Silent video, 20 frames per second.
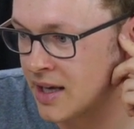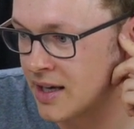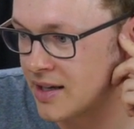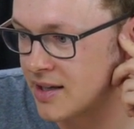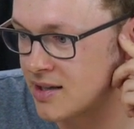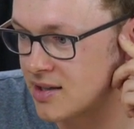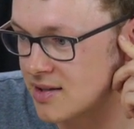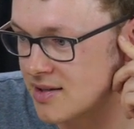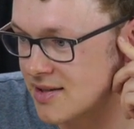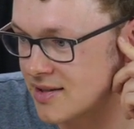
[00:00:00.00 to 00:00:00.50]

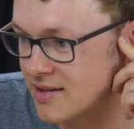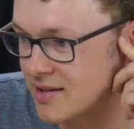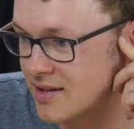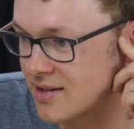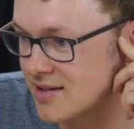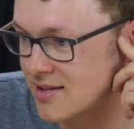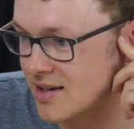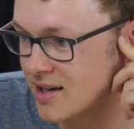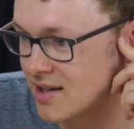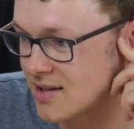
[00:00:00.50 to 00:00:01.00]
HillCT
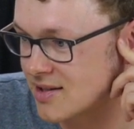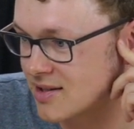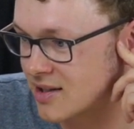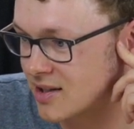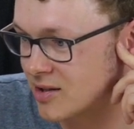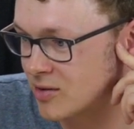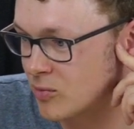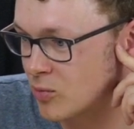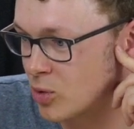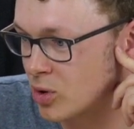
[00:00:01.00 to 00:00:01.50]
is
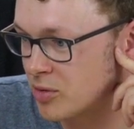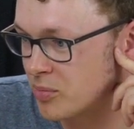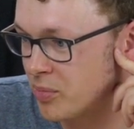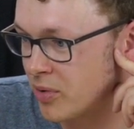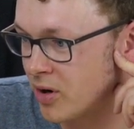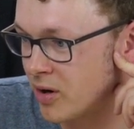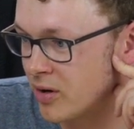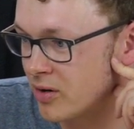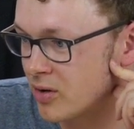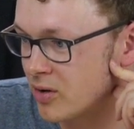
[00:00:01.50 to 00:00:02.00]
asking, what
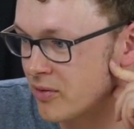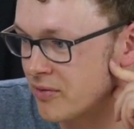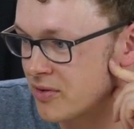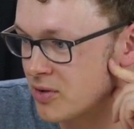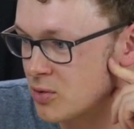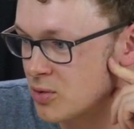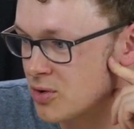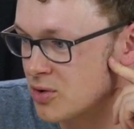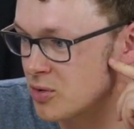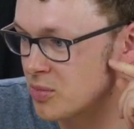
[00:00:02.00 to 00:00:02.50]
part of
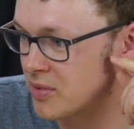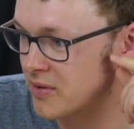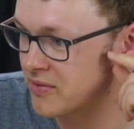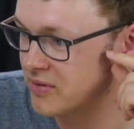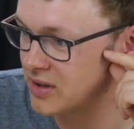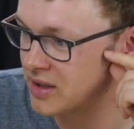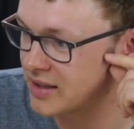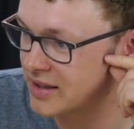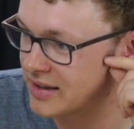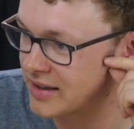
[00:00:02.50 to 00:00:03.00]
YouTube
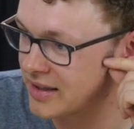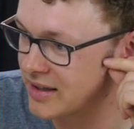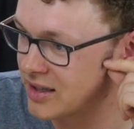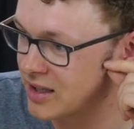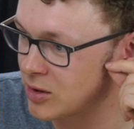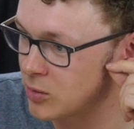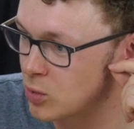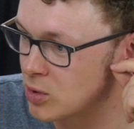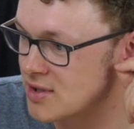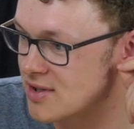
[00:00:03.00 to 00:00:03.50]
affiliate
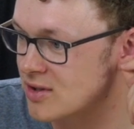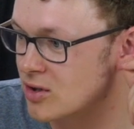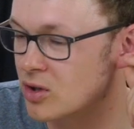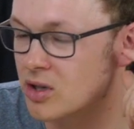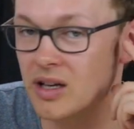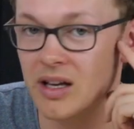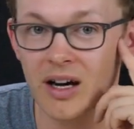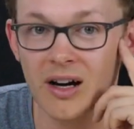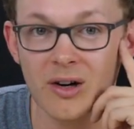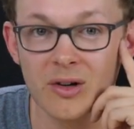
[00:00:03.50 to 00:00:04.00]
linking was not
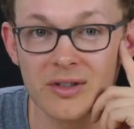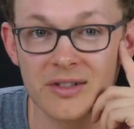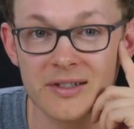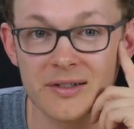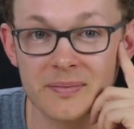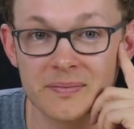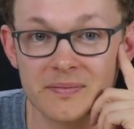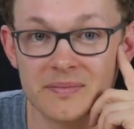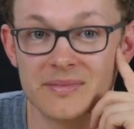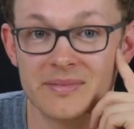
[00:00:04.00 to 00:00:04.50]
allowed?
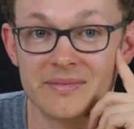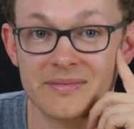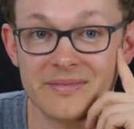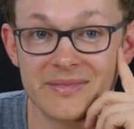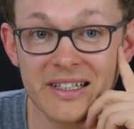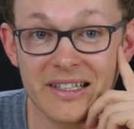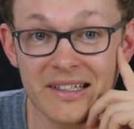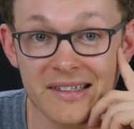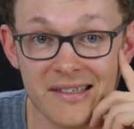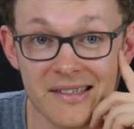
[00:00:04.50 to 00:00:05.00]

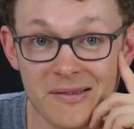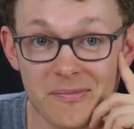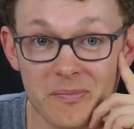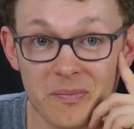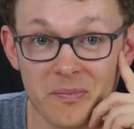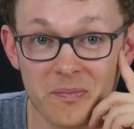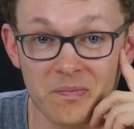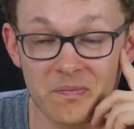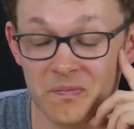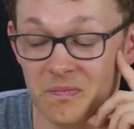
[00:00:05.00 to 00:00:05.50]
It is
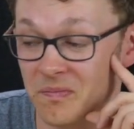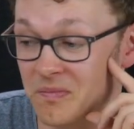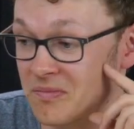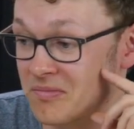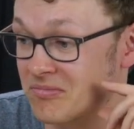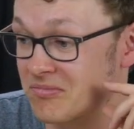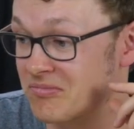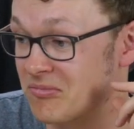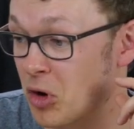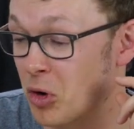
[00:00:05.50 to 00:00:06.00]

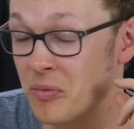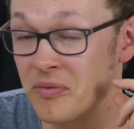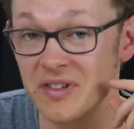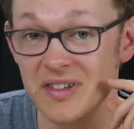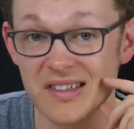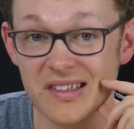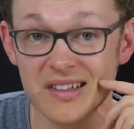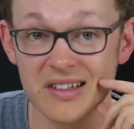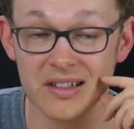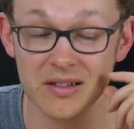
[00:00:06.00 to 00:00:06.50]

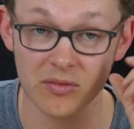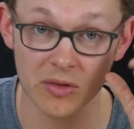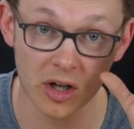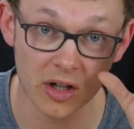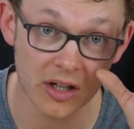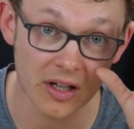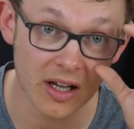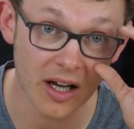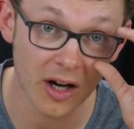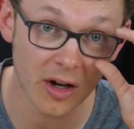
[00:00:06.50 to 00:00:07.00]
obviously not
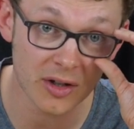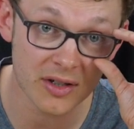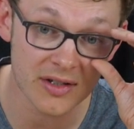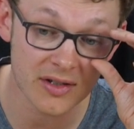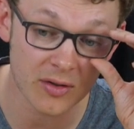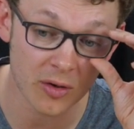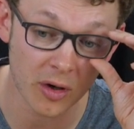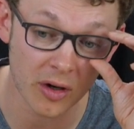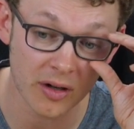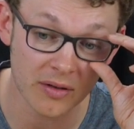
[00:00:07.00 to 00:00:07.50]
allowed,
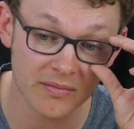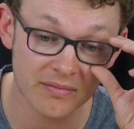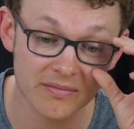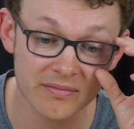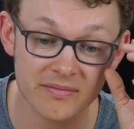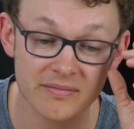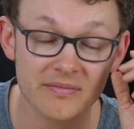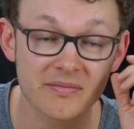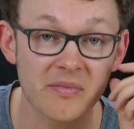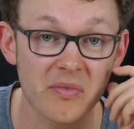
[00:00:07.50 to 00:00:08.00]
or
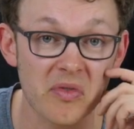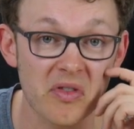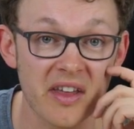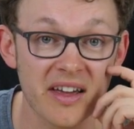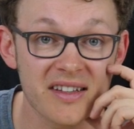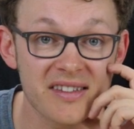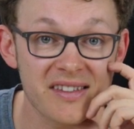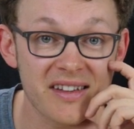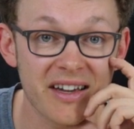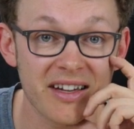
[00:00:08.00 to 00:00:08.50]
they
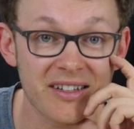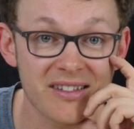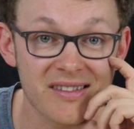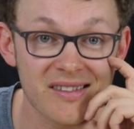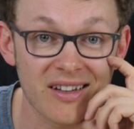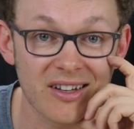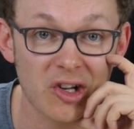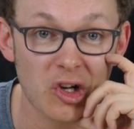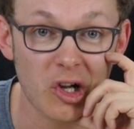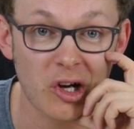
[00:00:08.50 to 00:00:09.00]
said it's
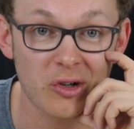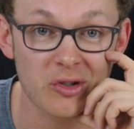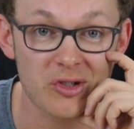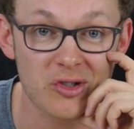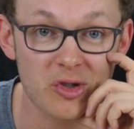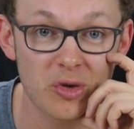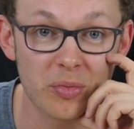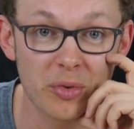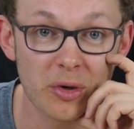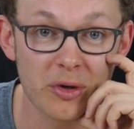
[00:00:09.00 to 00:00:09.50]
not allowed
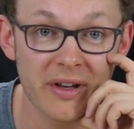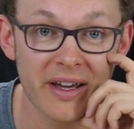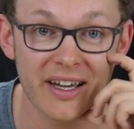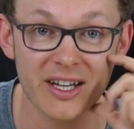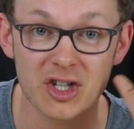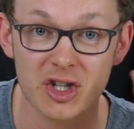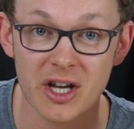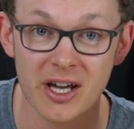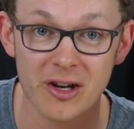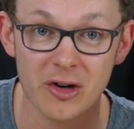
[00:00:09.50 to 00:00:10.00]
to put a
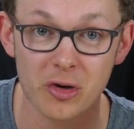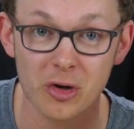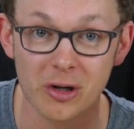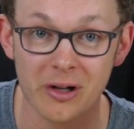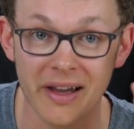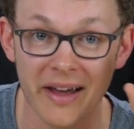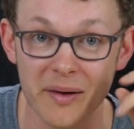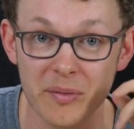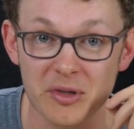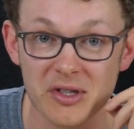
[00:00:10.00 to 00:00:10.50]
general
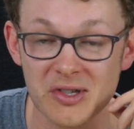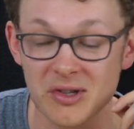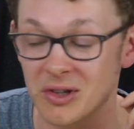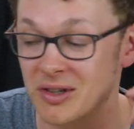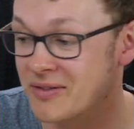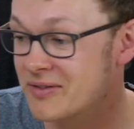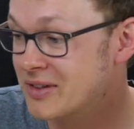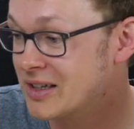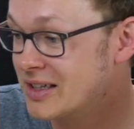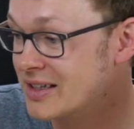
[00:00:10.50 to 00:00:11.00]
Amazon
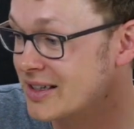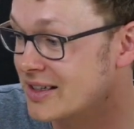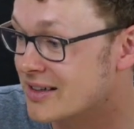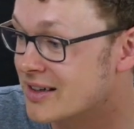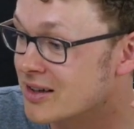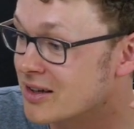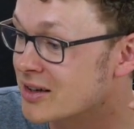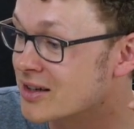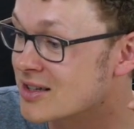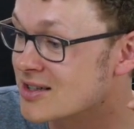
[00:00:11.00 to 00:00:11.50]
affiliate
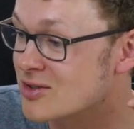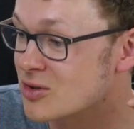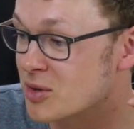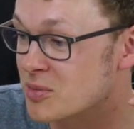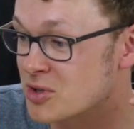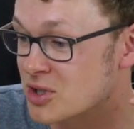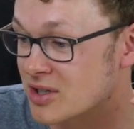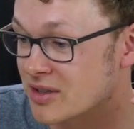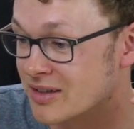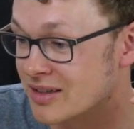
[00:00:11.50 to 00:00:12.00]
in the
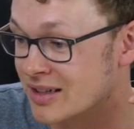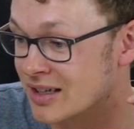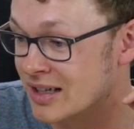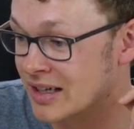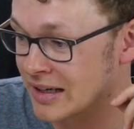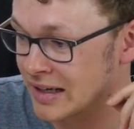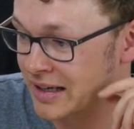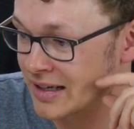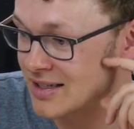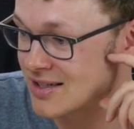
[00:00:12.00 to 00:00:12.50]
description.
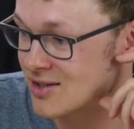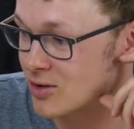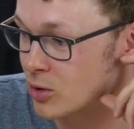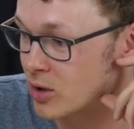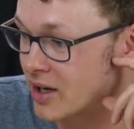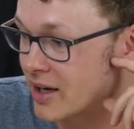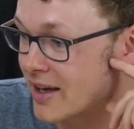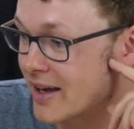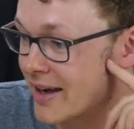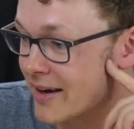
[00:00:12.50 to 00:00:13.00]
So
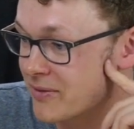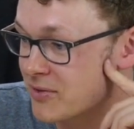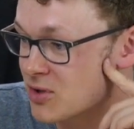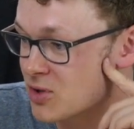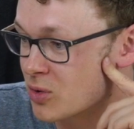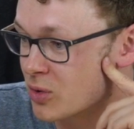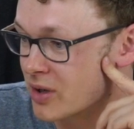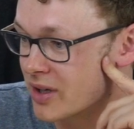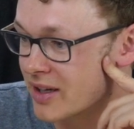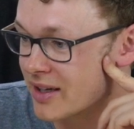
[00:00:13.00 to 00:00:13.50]
I have to
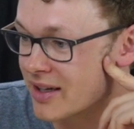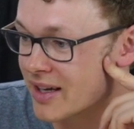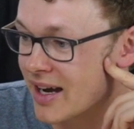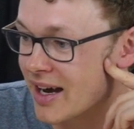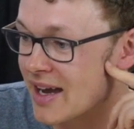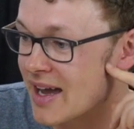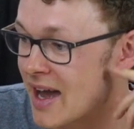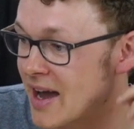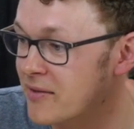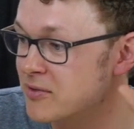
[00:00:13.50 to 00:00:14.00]

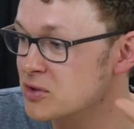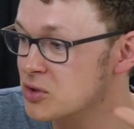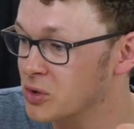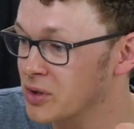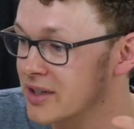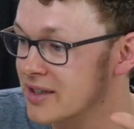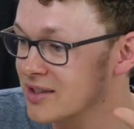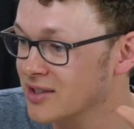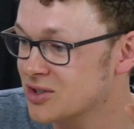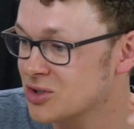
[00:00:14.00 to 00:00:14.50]

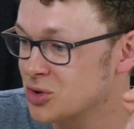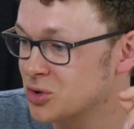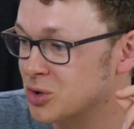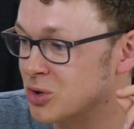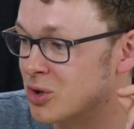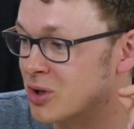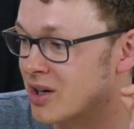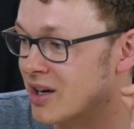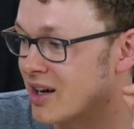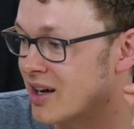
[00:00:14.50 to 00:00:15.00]
link
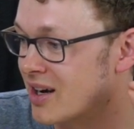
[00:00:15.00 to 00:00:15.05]
to